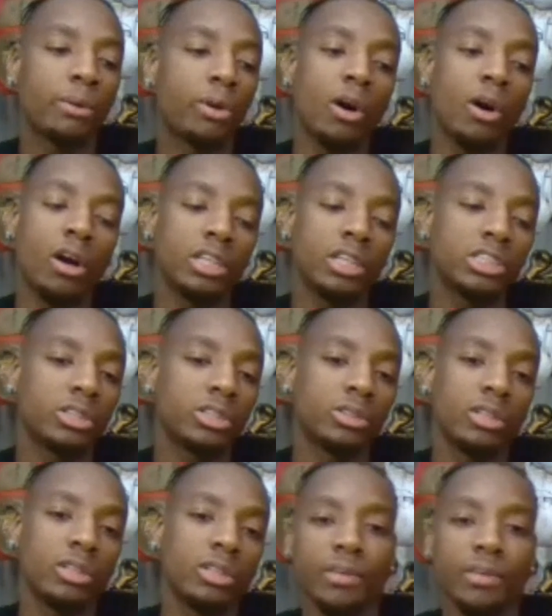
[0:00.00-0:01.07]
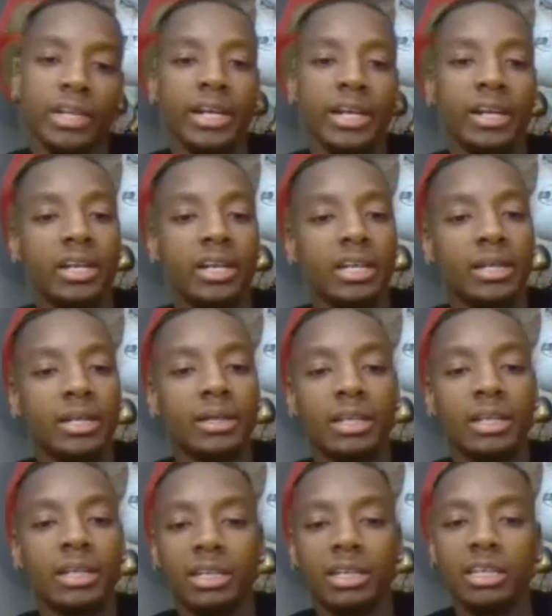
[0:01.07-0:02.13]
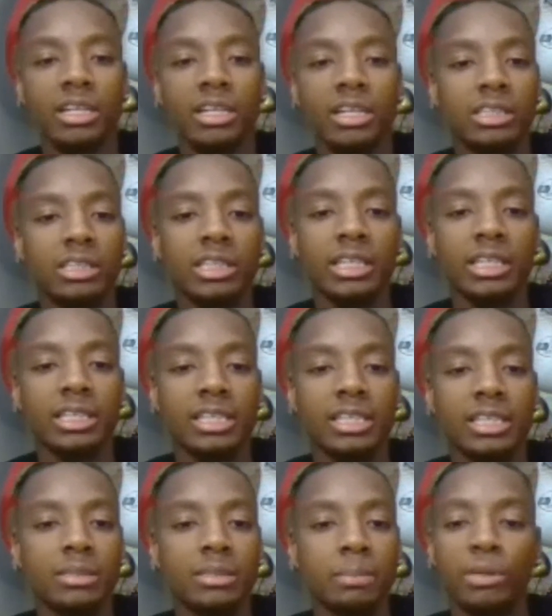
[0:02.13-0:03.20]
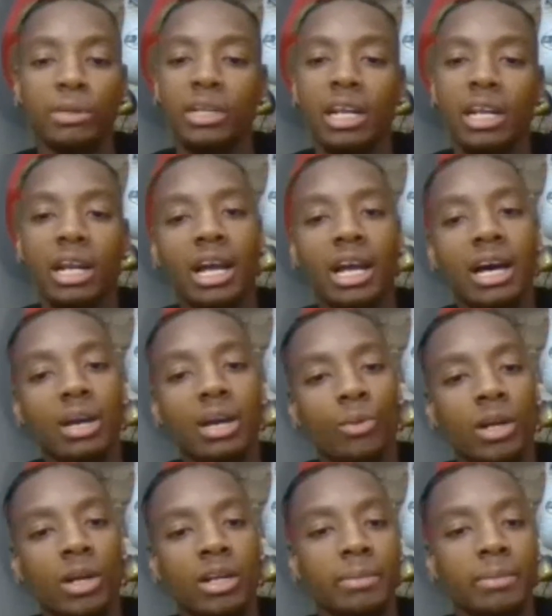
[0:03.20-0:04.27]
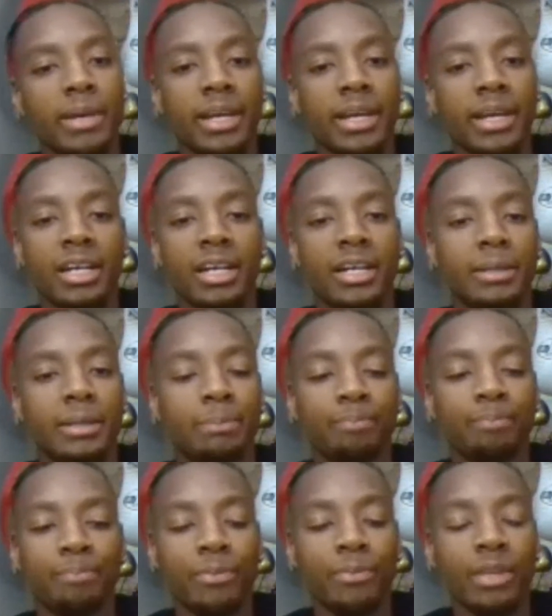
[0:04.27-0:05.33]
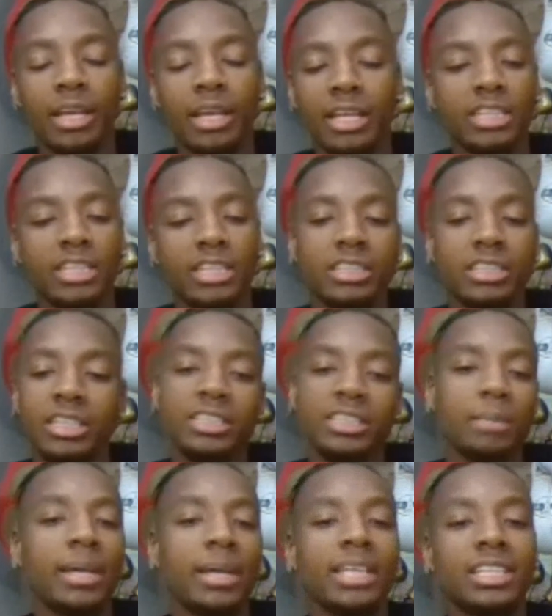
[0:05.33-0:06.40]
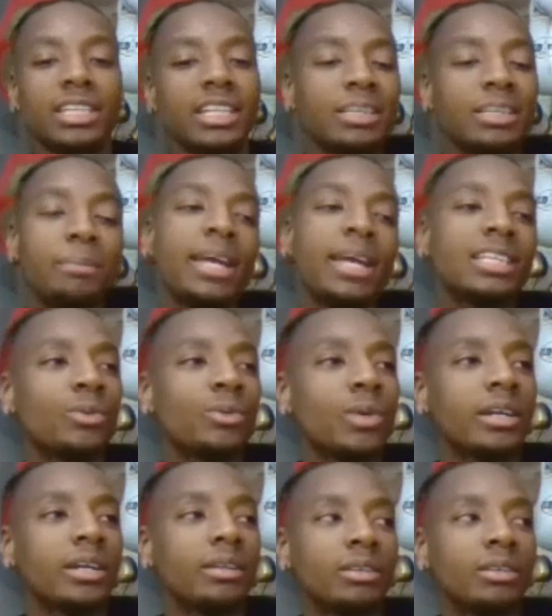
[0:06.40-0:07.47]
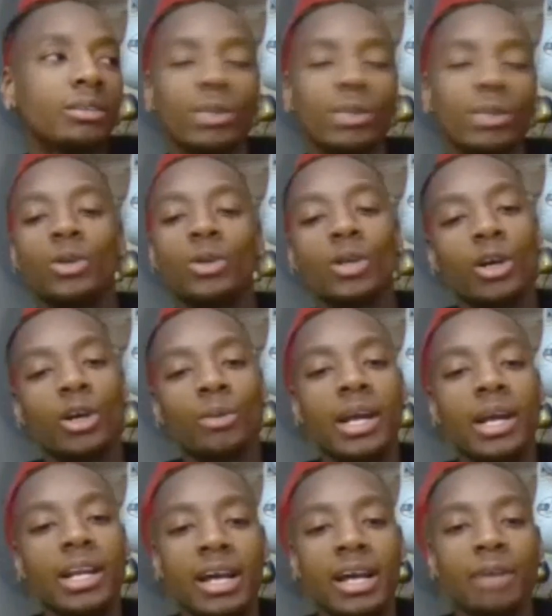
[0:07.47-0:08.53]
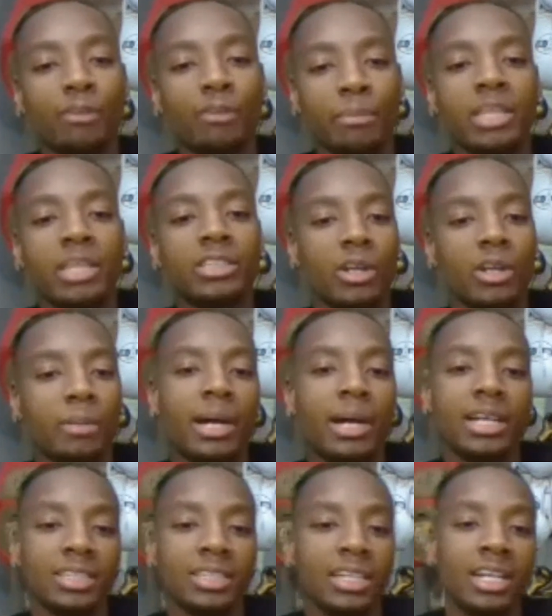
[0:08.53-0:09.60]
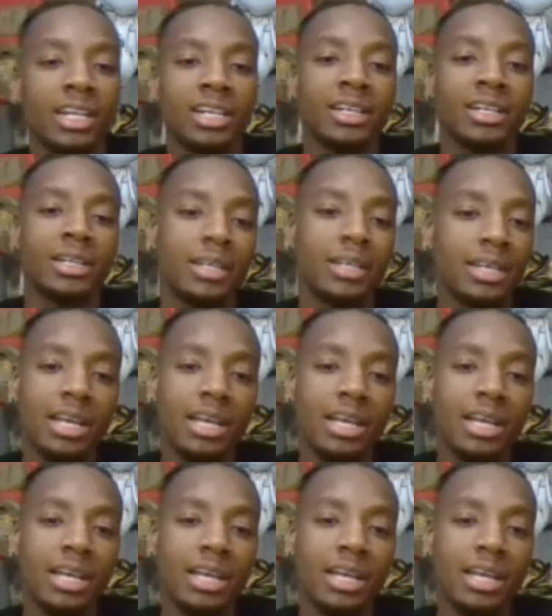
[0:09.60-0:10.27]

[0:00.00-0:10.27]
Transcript: support all the children over there, and the young teens that's putting in a lot of work, man. And it's amazing. It's amazing what's going on right now for Minnesota boxing, and I